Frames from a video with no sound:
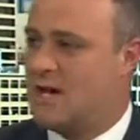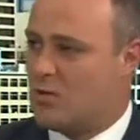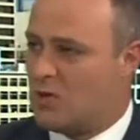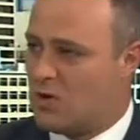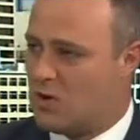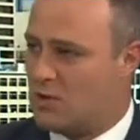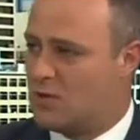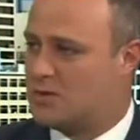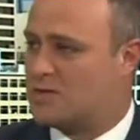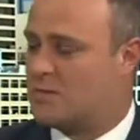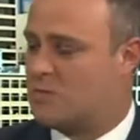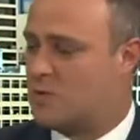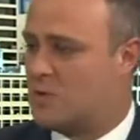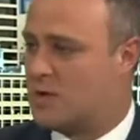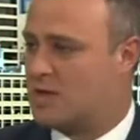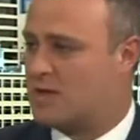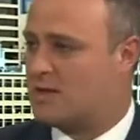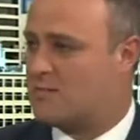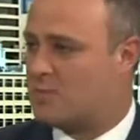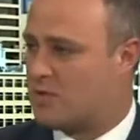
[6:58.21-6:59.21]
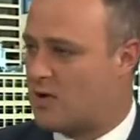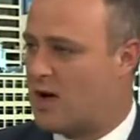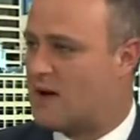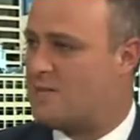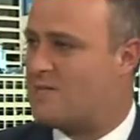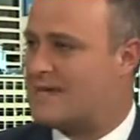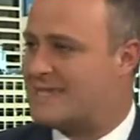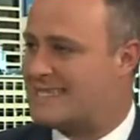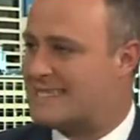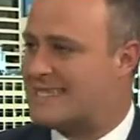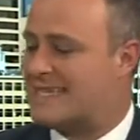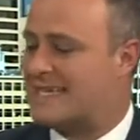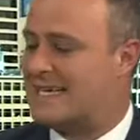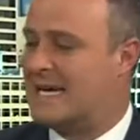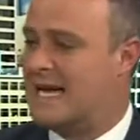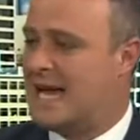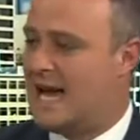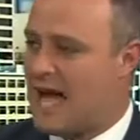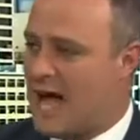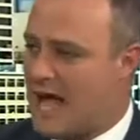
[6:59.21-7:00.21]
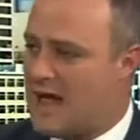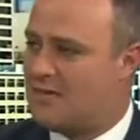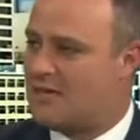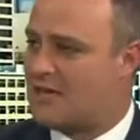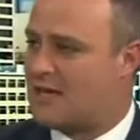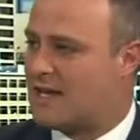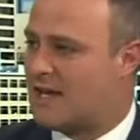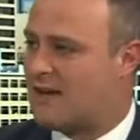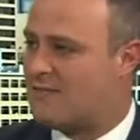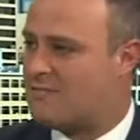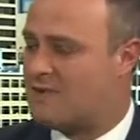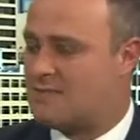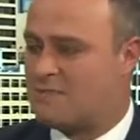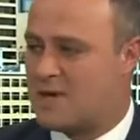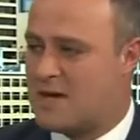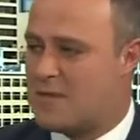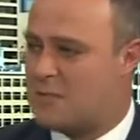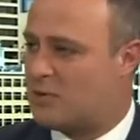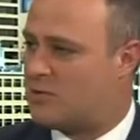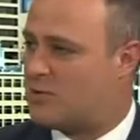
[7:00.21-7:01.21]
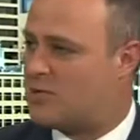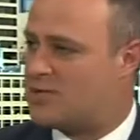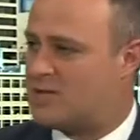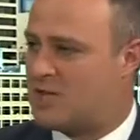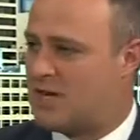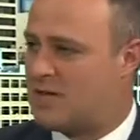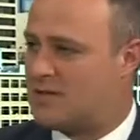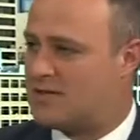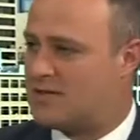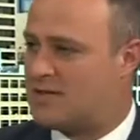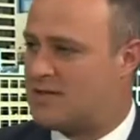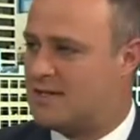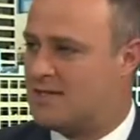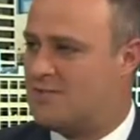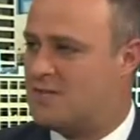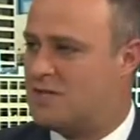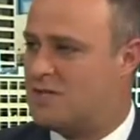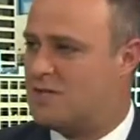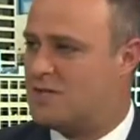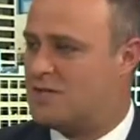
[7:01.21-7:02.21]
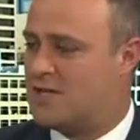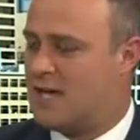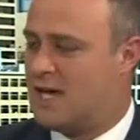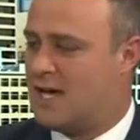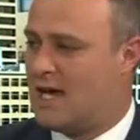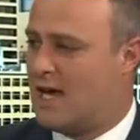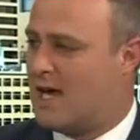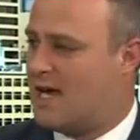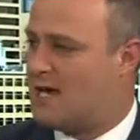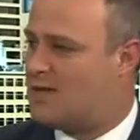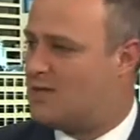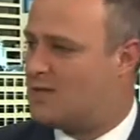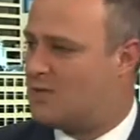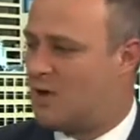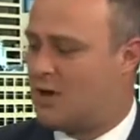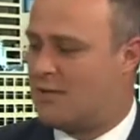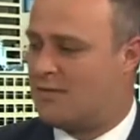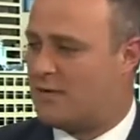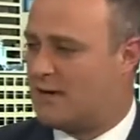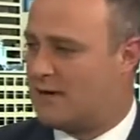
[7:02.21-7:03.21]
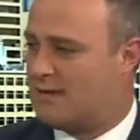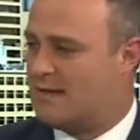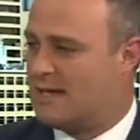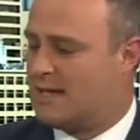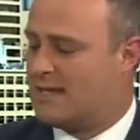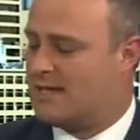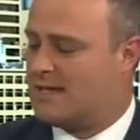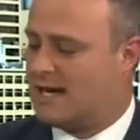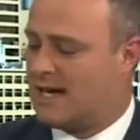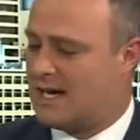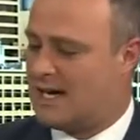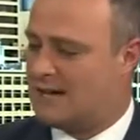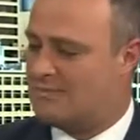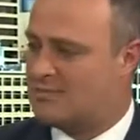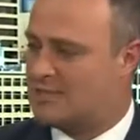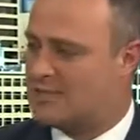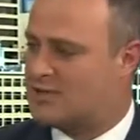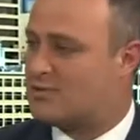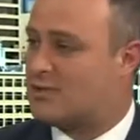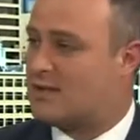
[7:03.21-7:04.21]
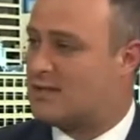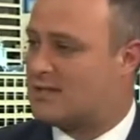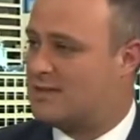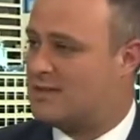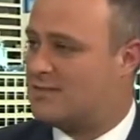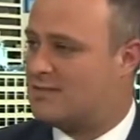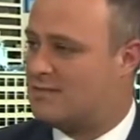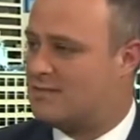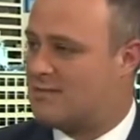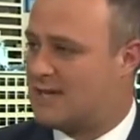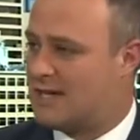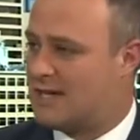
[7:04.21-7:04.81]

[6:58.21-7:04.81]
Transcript: We're all supporting the Prime Minister and the government. People are entitled to their views and to offer constructive